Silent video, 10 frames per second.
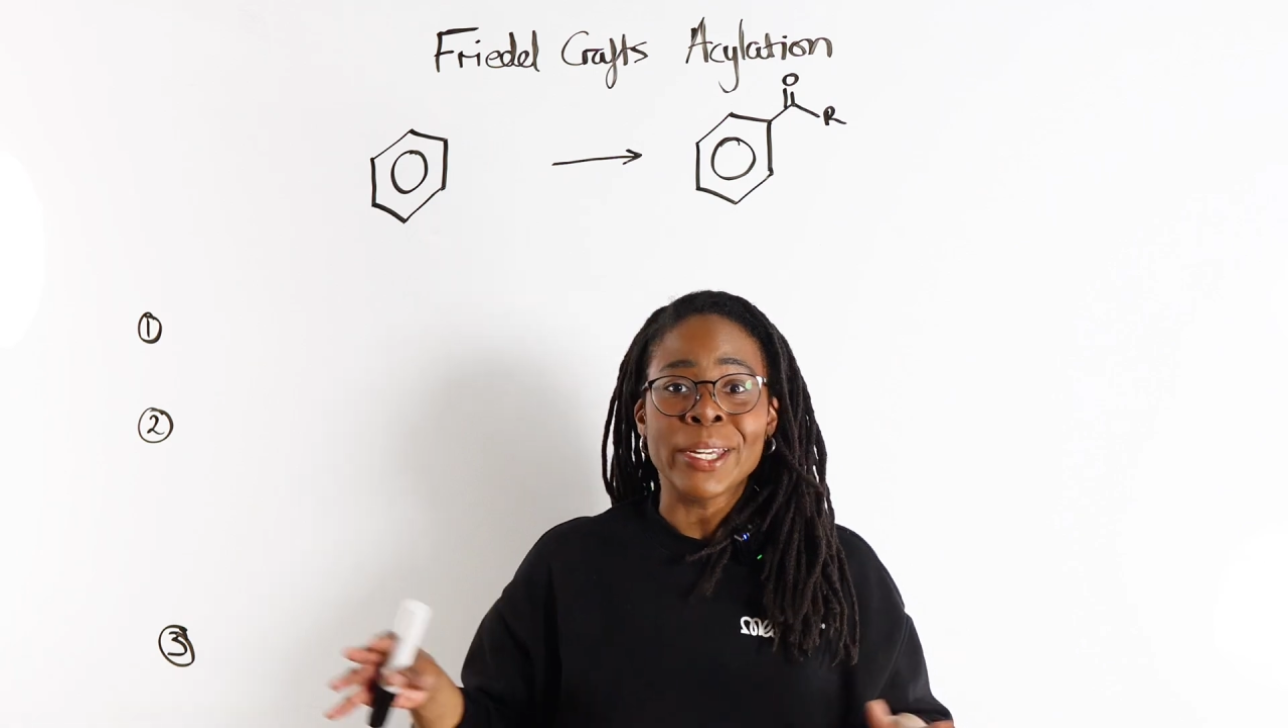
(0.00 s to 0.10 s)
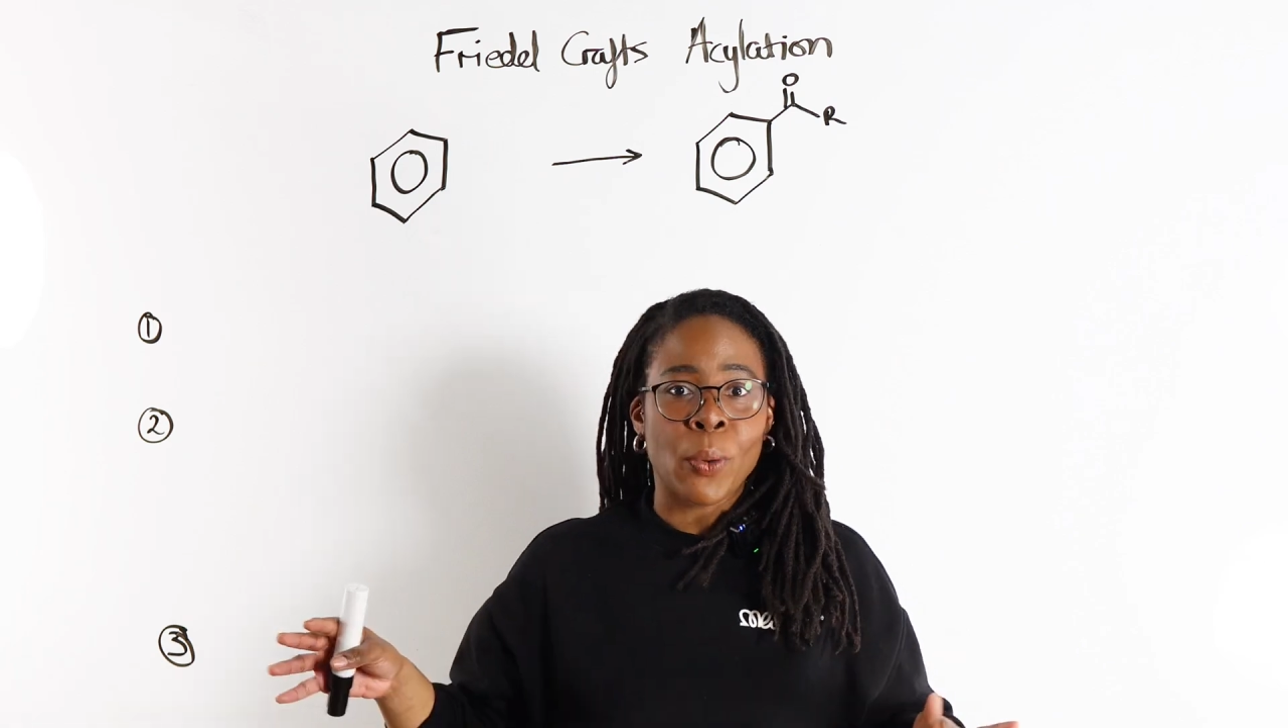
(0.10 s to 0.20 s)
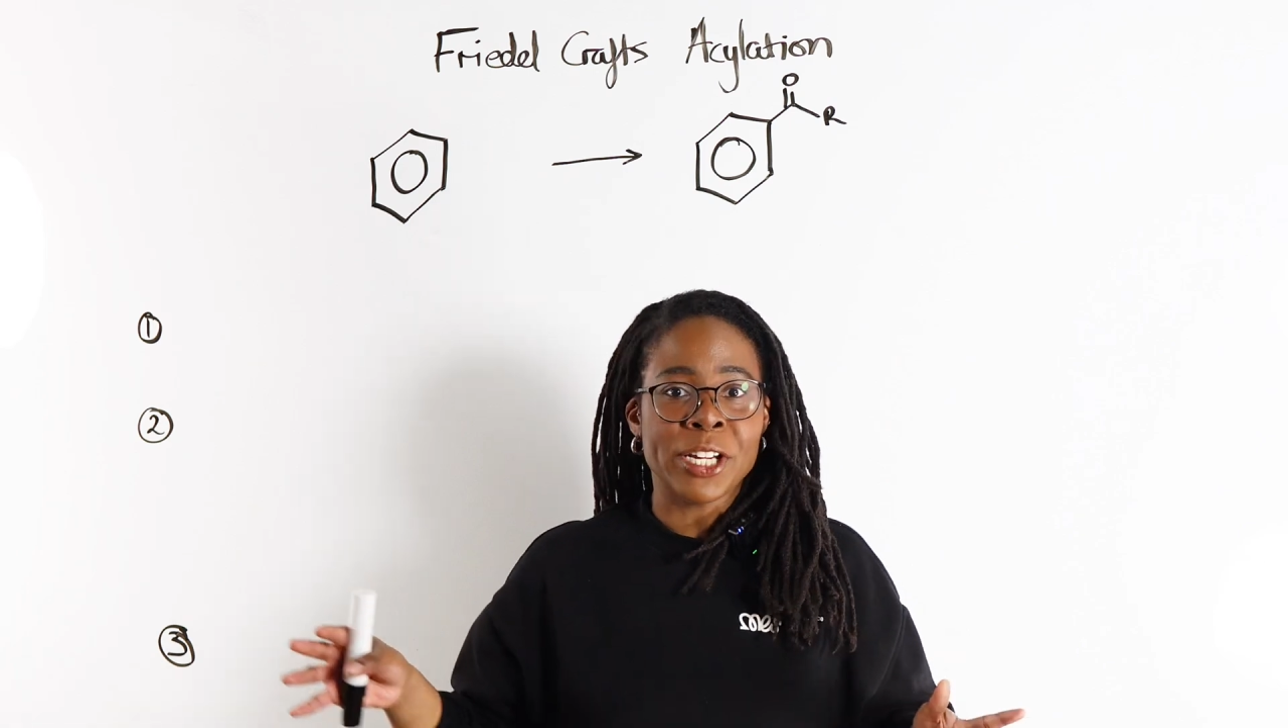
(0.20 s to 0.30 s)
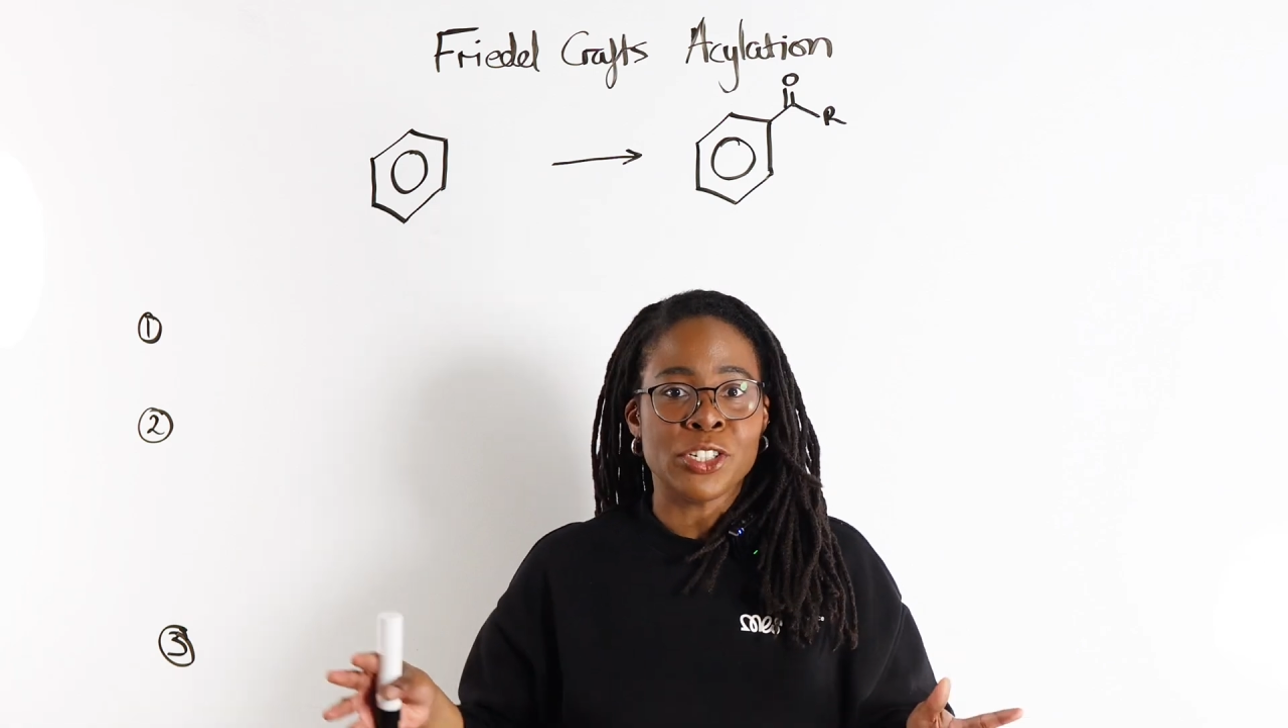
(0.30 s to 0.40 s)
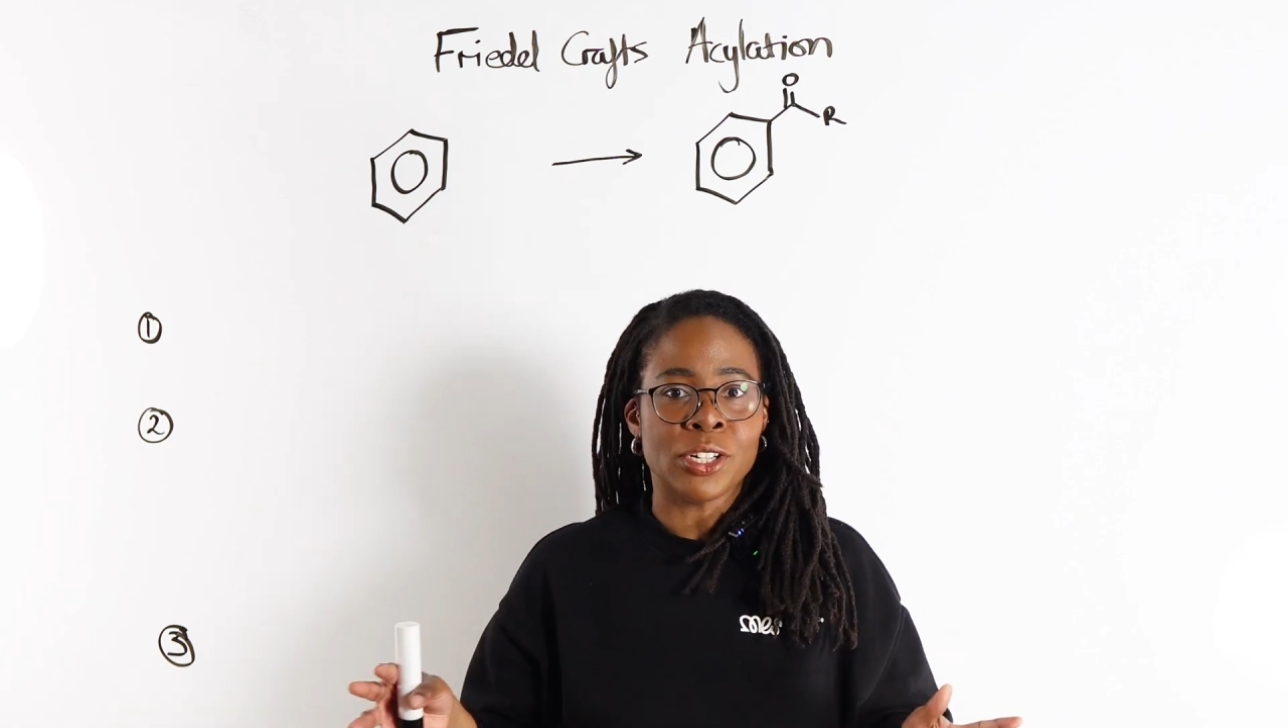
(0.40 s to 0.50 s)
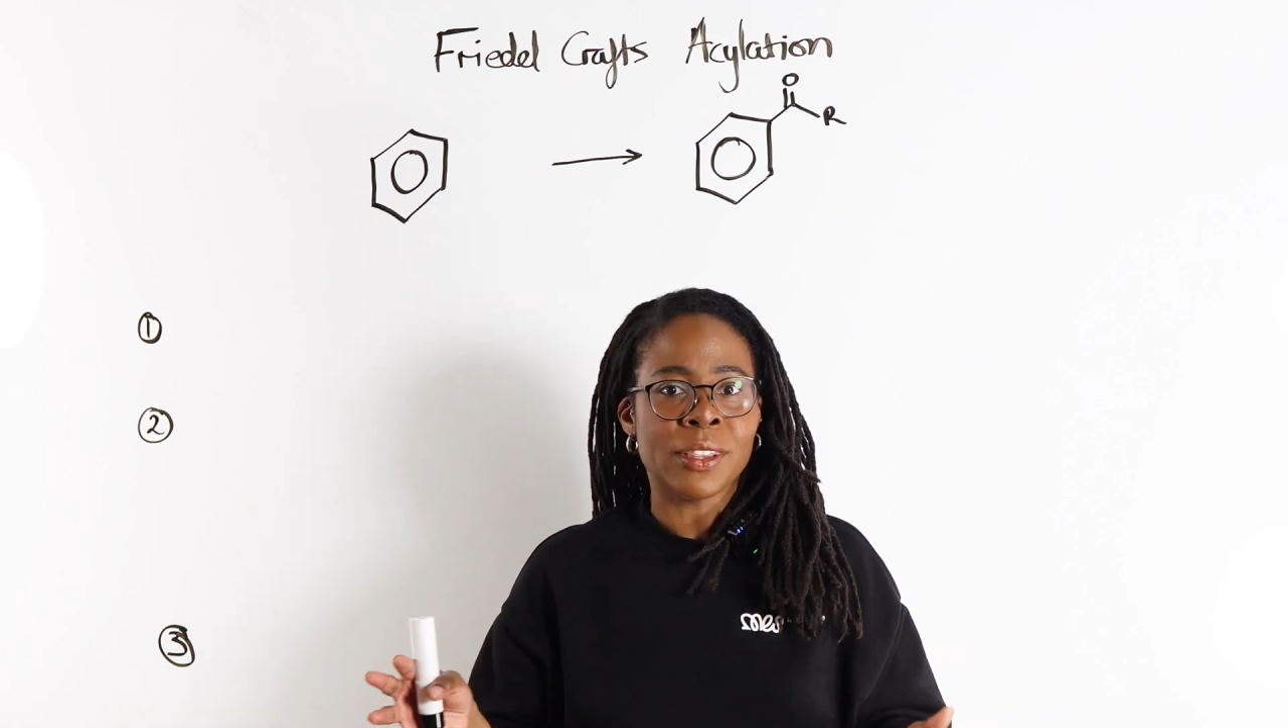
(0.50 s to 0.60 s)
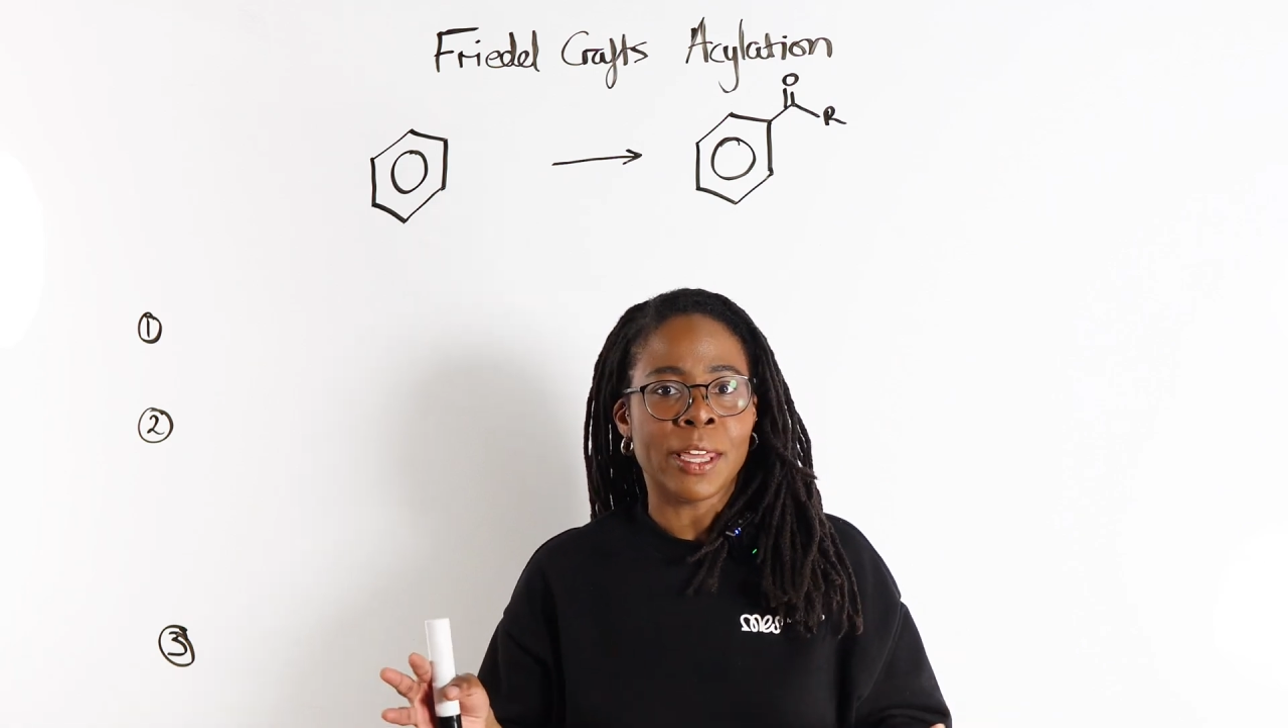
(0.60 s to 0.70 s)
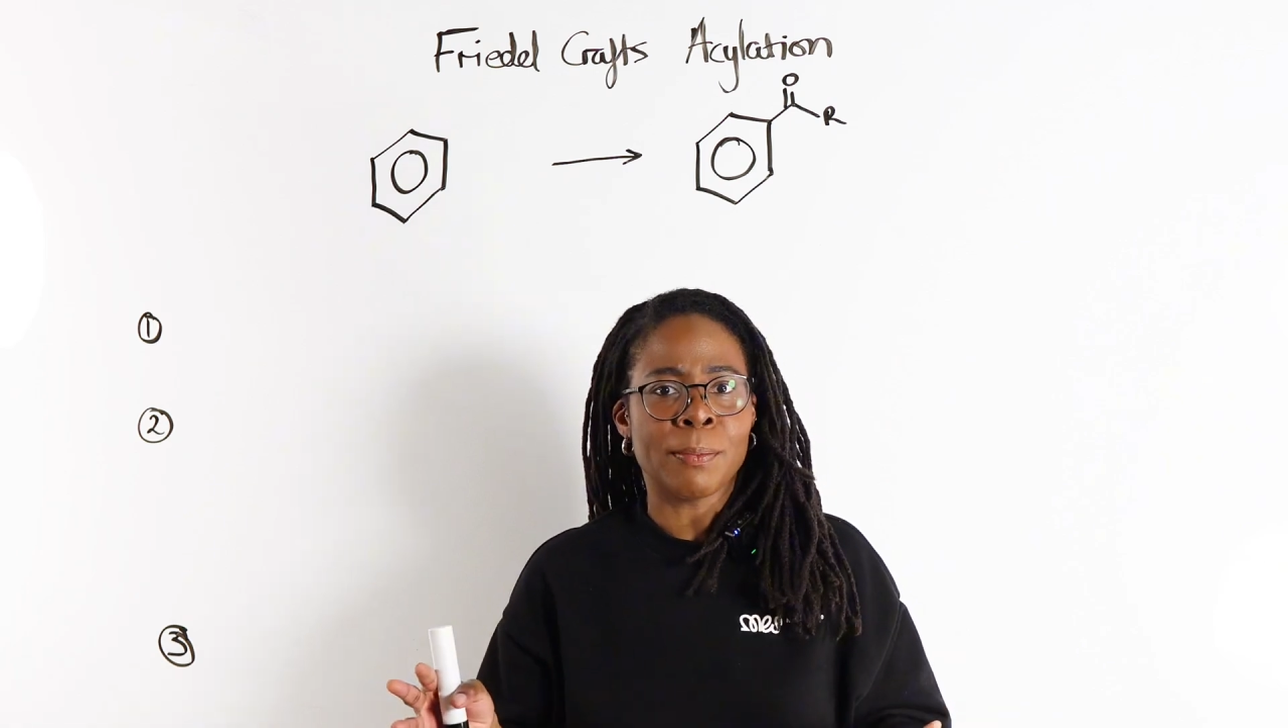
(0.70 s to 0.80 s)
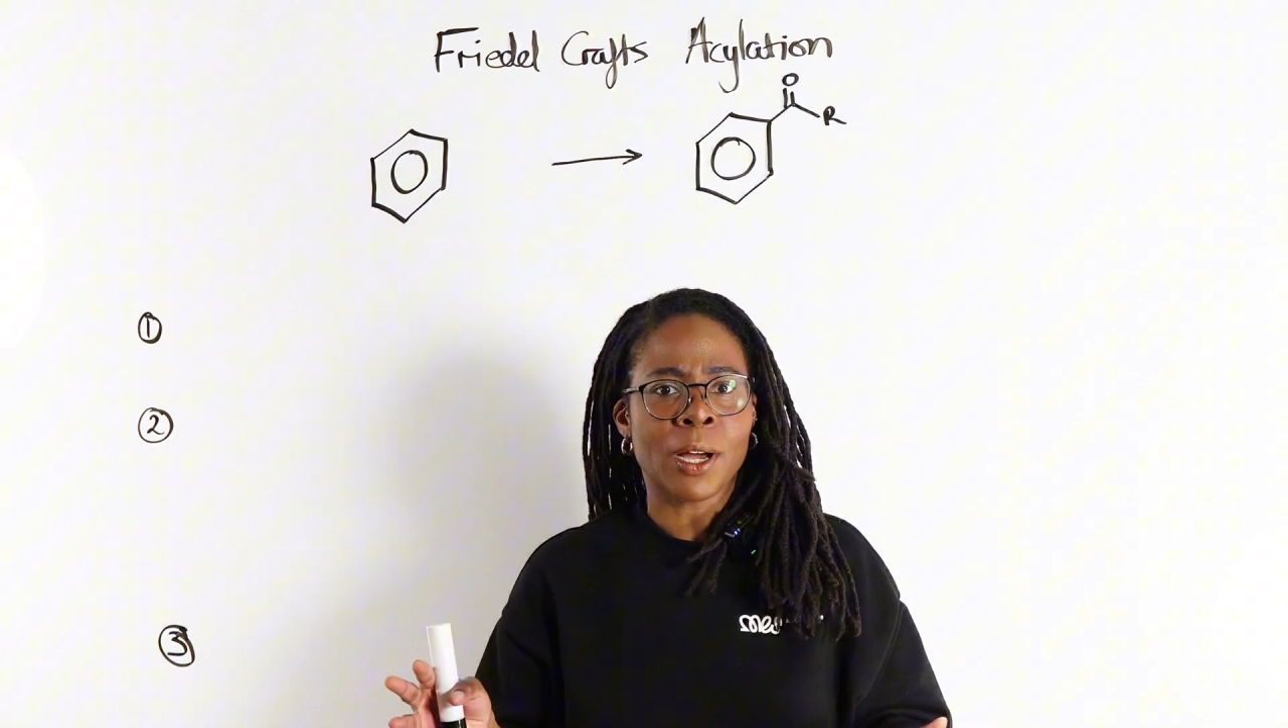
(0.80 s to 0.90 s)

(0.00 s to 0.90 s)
question then